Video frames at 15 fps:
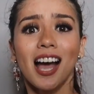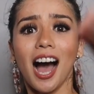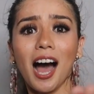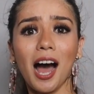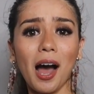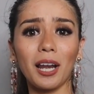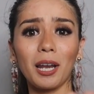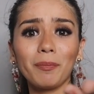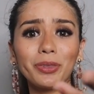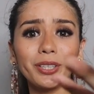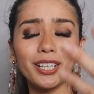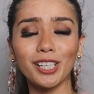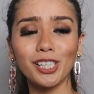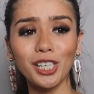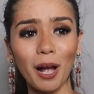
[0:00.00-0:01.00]
alam to
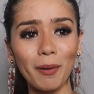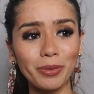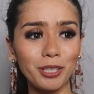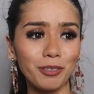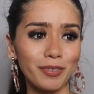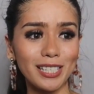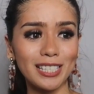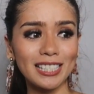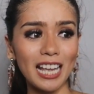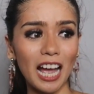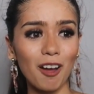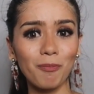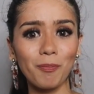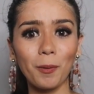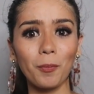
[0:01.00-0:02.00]
ng Shop TV
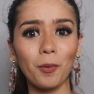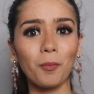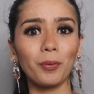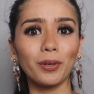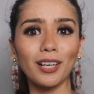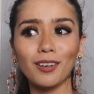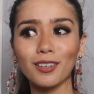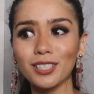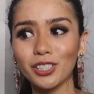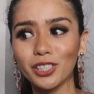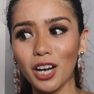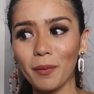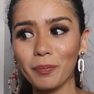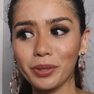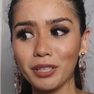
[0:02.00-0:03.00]
staff, pag pumunta ako sa
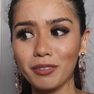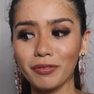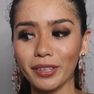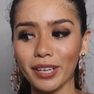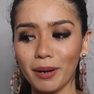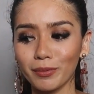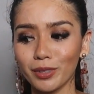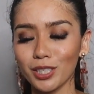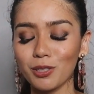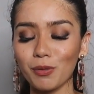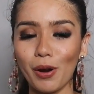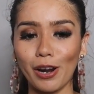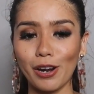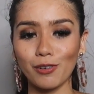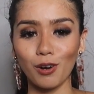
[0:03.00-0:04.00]
Shop TV, I'm just
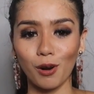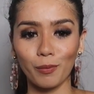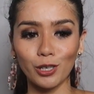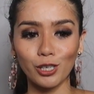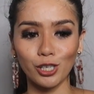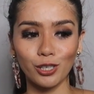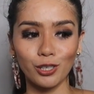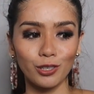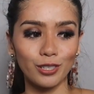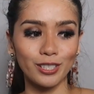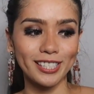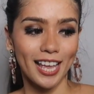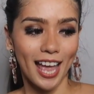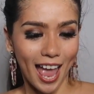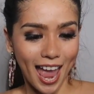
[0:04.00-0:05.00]
wearing rubber
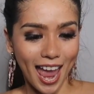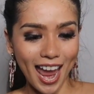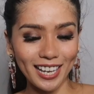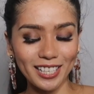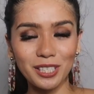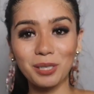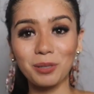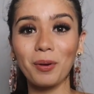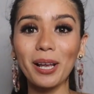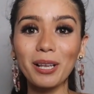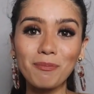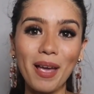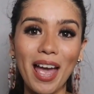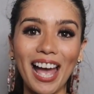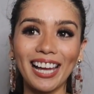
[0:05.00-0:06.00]
shoes and
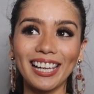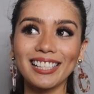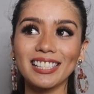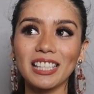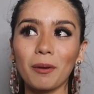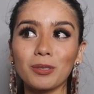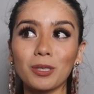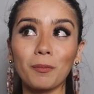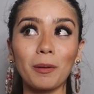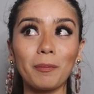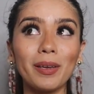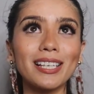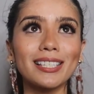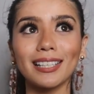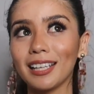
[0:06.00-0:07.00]
sweatpants. Tapos
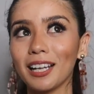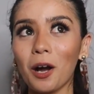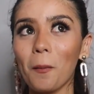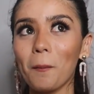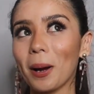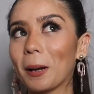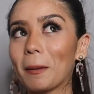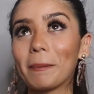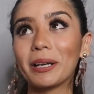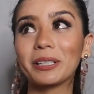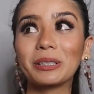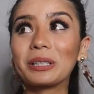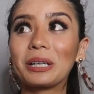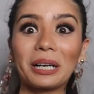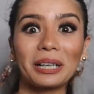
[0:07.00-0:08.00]
nabibihis na lang ako para
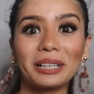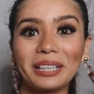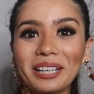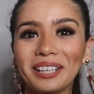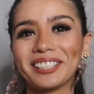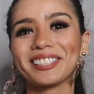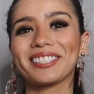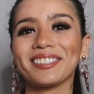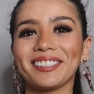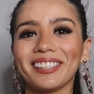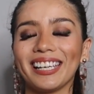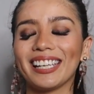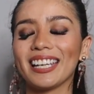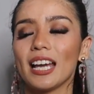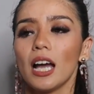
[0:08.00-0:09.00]
medyo girly on
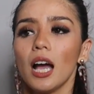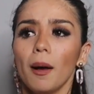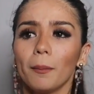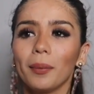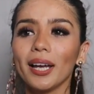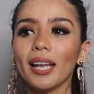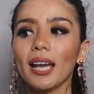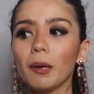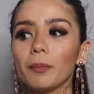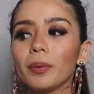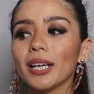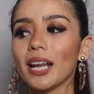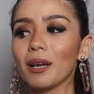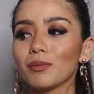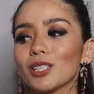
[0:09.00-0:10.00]
screen. But
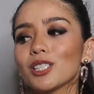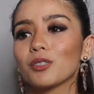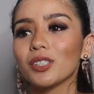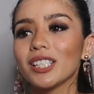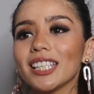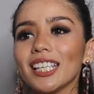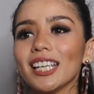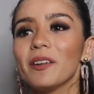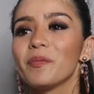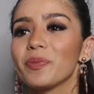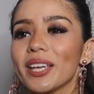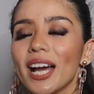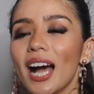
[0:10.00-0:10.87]
I'm just really